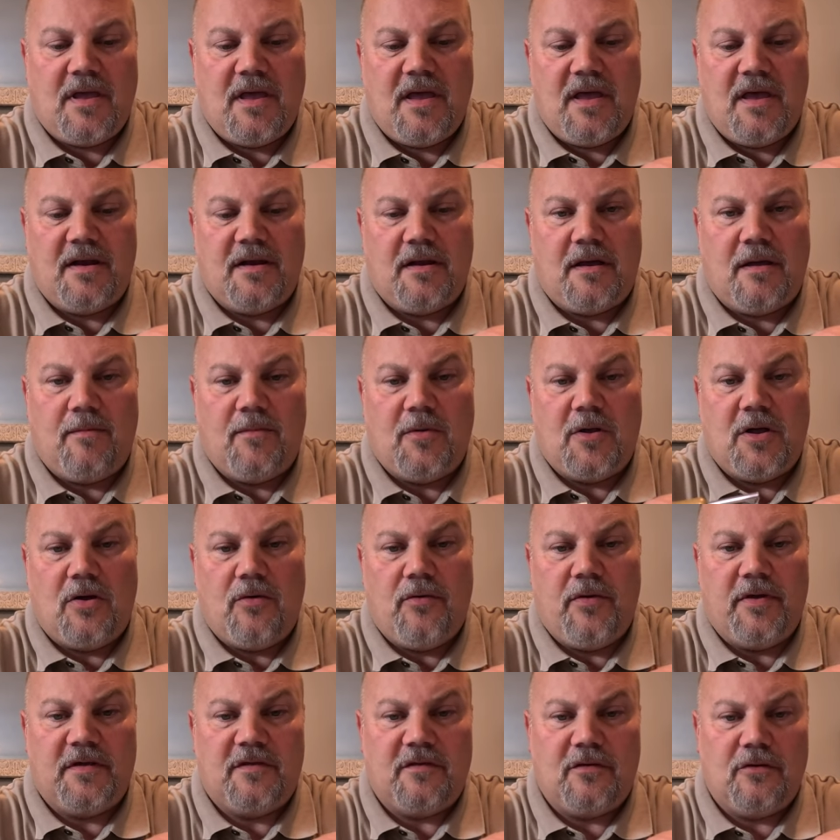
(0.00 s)
And I'm
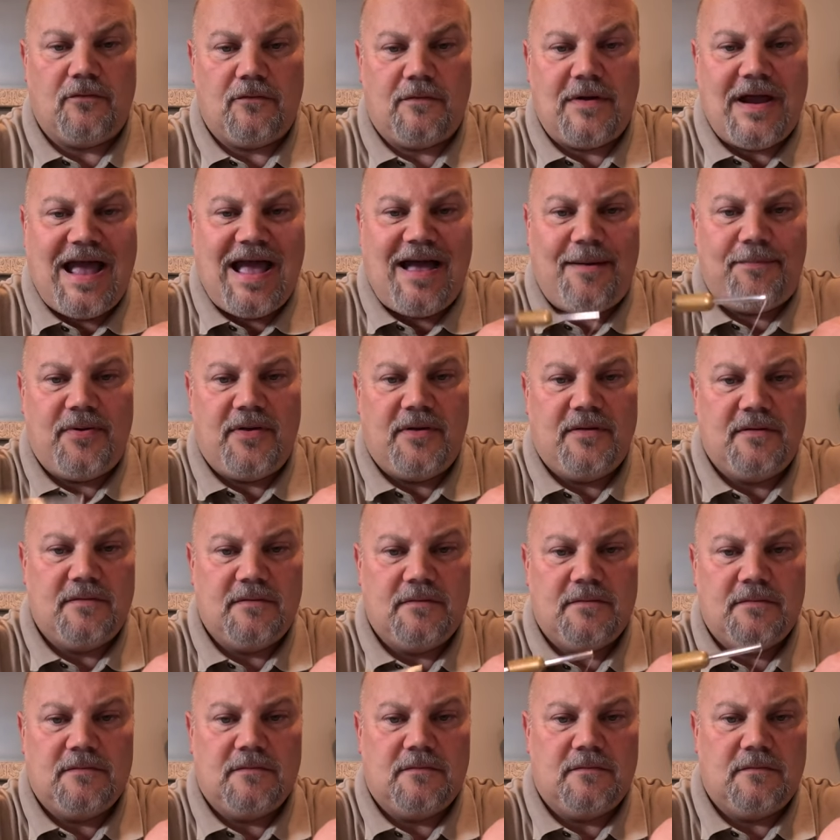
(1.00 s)
going to wrap
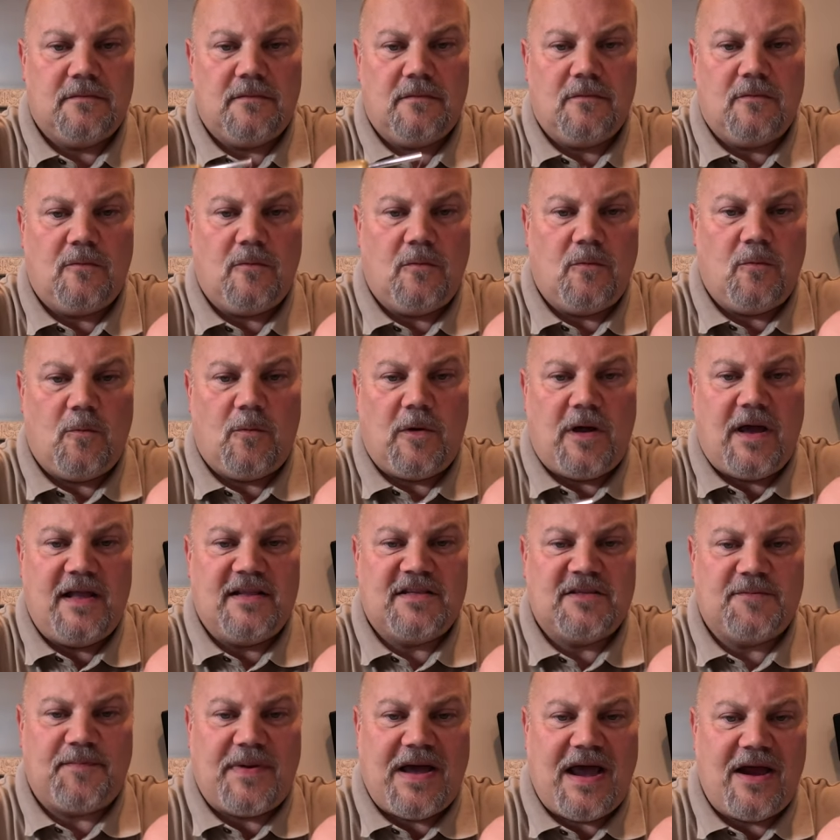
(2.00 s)

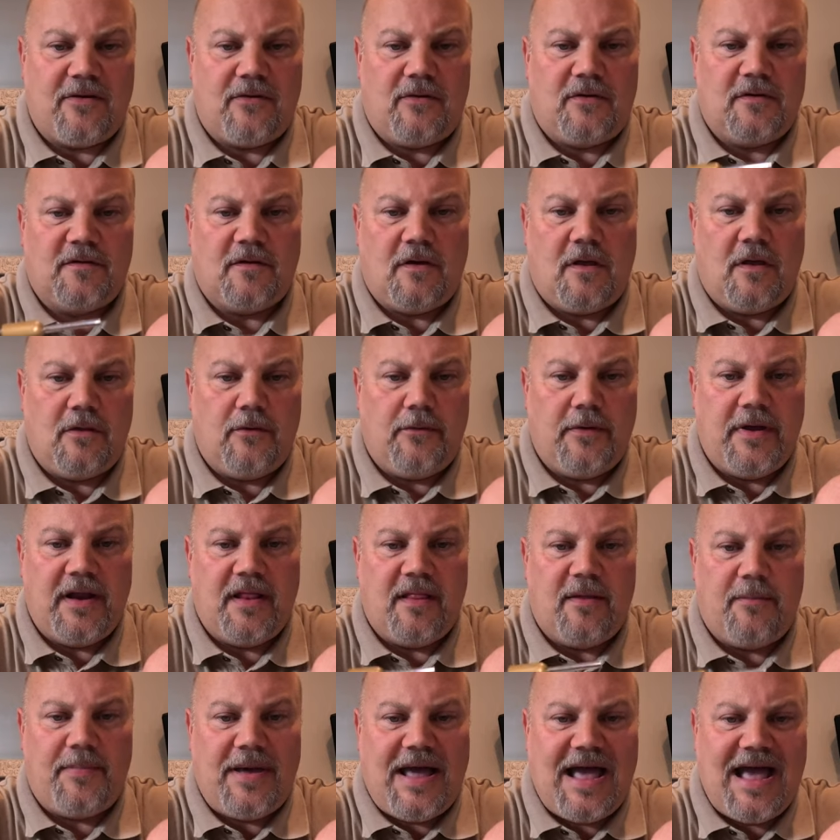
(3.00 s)
wide spirals all the way
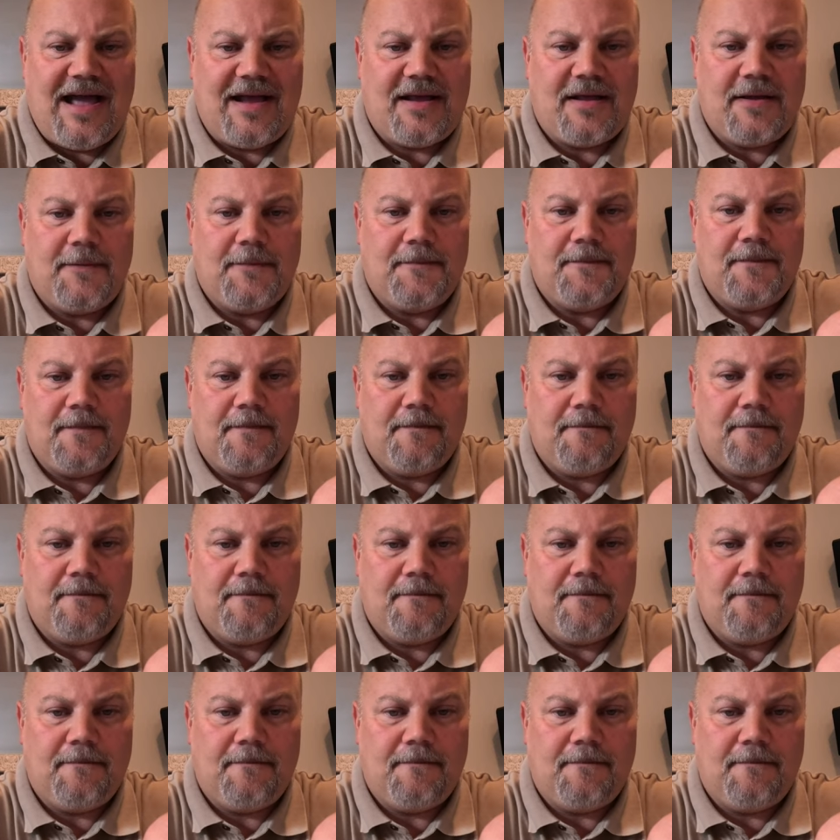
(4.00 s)
to the back.